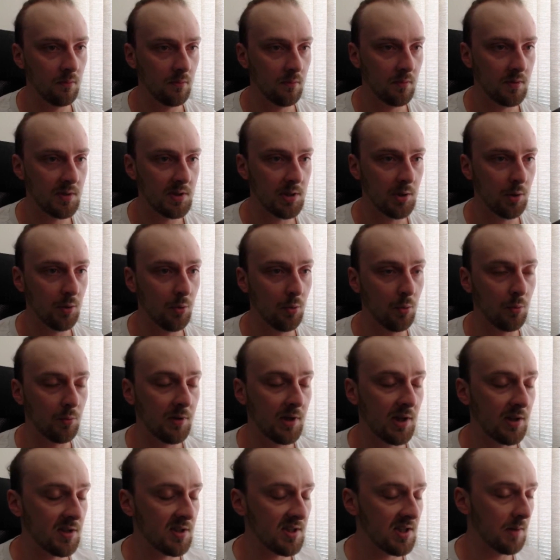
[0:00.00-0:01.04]
So
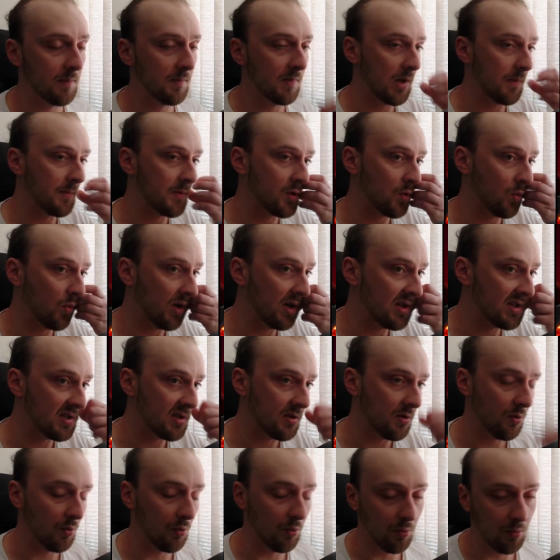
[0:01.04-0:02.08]
that sometimes leads
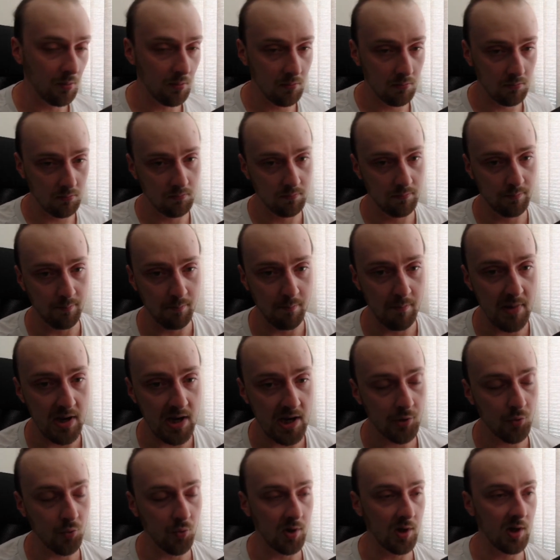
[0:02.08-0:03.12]
to
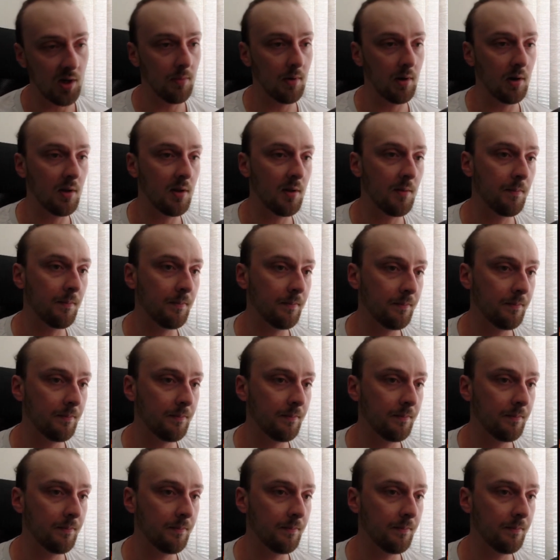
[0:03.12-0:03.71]
bad readability.